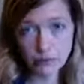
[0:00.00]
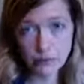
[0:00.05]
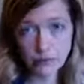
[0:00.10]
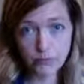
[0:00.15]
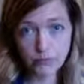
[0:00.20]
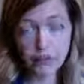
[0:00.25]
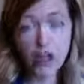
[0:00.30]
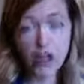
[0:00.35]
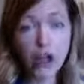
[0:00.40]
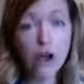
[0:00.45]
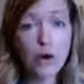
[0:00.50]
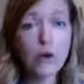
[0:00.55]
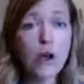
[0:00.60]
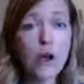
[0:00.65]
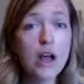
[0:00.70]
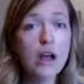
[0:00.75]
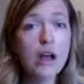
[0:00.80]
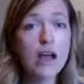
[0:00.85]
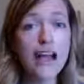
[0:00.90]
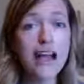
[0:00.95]
flow,
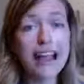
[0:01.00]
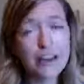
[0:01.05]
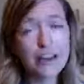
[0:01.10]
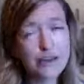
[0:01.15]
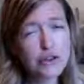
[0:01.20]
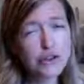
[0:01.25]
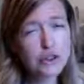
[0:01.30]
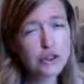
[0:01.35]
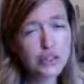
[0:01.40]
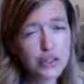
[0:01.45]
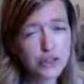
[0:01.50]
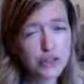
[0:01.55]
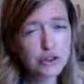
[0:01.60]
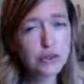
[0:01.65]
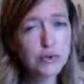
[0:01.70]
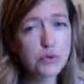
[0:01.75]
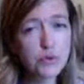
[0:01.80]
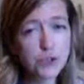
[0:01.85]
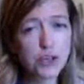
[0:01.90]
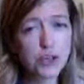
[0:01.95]
and you could tell she
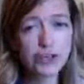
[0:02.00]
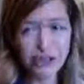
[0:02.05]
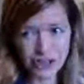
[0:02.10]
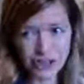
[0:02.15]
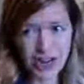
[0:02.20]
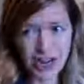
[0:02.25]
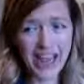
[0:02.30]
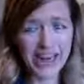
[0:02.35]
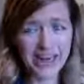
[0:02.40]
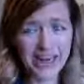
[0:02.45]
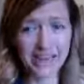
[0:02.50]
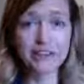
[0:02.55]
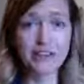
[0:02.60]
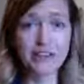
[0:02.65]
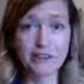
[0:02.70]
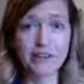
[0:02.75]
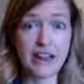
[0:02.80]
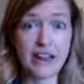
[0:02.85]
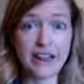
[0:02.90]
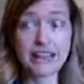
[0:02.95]
was stressed. She had
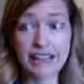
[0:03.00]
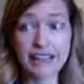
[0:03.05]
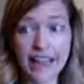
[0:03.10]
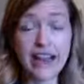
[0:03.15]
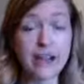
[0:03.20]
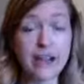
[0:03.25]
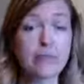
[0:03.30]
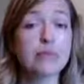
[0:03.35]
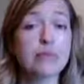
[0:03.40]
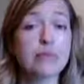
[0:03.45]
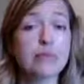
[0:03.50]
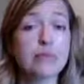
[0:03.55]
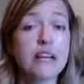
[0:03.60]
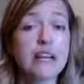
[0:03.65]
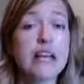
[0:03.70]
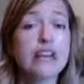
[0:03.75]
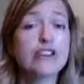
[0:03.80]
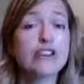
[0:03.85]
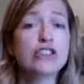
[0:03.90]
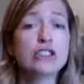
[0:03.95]
exams.
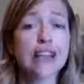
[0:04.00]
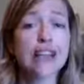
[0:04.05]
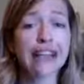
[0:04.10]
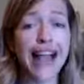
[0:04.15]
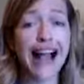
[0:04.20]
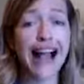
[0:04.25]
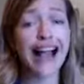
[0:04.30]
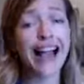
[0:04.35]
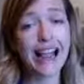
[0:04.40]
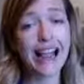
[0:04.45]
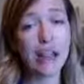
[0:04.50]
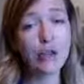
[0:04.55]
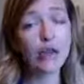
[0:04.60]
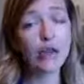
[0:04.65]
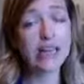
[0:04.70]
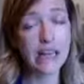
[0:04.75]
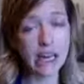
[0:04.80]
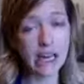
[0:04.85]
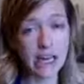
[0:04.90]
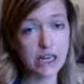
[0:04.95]
She's like, I
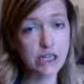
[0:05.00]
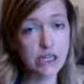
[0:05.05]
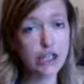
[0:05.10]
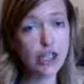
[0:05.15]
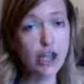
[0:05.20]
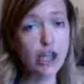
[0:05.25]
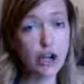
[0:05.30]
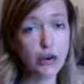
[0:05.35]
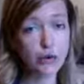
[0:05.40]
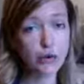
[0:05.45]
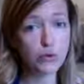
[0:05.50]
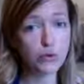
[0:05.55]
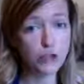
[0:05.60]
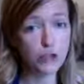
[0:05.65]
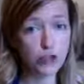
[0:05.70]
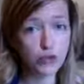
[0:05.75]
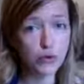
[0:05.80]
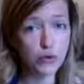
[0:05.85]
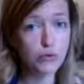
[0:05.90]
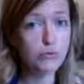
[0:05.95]
need to go
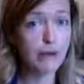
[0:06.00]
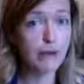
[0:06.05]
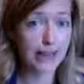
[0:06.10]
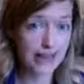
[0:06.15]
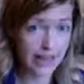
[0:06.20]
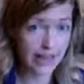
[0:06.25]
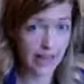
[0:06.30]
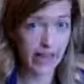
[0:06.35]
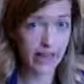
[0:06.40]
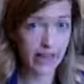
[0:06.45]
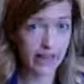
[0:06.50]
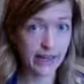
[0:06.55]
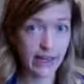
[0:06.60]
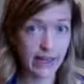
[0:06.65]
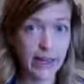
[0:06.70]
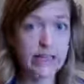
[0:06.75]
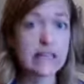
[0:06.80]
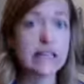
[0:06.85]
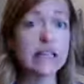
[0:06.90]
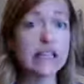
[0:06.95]
do my thing. I
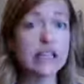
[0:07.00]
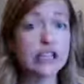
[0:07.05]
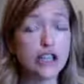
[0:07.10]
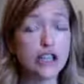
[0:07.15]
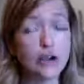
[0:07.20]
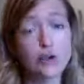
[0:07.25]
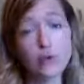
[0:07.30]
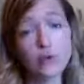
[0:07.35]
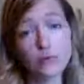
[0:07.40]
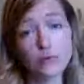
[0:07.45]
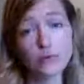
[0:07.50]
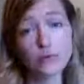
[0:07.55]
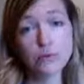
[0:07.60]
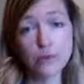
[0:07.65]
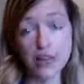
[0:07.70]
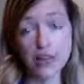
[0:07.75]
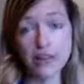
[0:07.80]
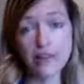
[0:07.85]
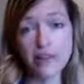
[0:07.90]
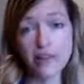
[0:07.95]
need to go
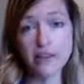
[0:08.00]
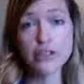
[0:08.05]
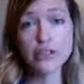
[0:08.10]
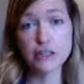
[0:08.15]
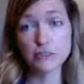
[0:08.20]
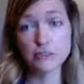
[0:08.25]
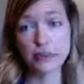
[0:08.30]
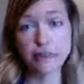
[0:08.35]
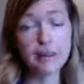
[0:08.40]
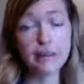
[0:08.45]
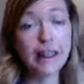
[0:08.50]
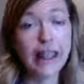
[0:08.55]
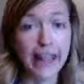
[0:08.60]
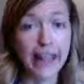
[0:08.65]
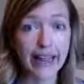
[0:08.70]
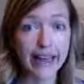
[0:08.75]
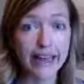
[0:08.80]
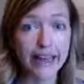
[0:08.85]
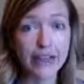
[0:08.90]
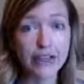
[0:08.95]
live into my plan
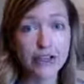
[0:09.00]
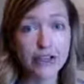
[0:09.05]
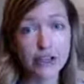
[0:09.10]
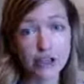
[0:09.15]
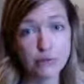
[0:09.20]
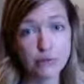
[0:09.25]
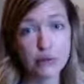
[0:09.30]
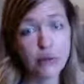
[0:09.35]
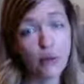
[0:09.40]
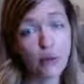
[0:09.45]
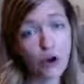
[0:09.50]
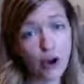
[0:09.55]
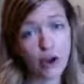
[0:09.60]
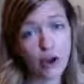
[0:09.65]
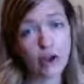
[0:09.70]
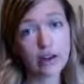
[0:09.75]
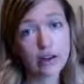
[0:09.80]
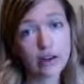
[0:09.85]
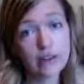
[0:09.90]
and do my work,